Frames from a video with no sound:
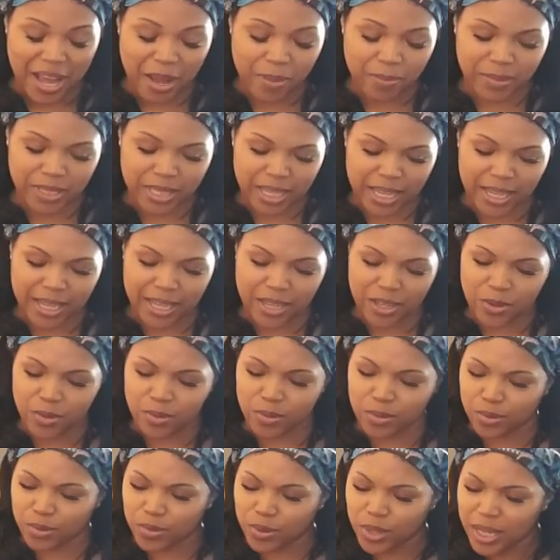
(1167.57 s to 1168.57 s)
i'm telling
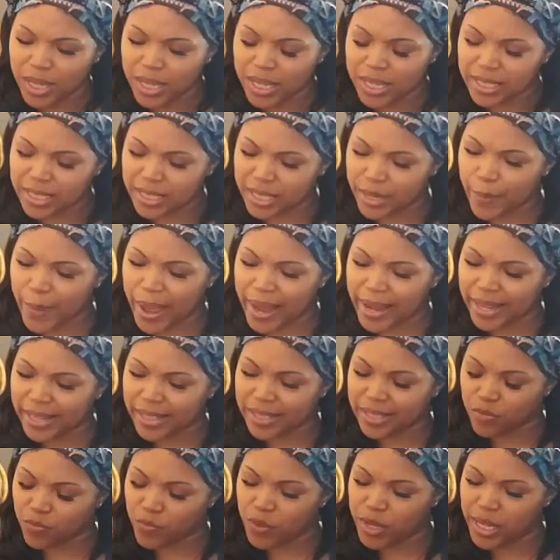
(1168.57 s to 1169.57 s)
you
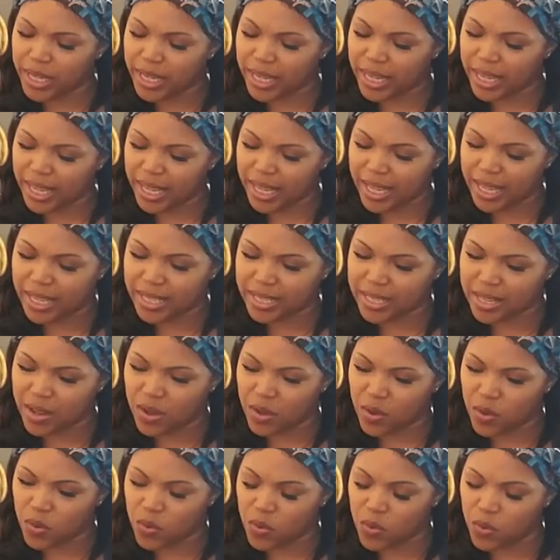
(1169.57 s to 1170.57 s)
somebody really is
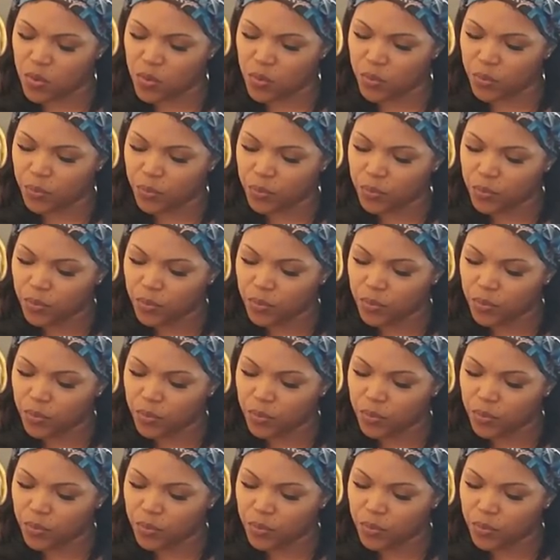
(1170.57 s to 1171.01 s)
though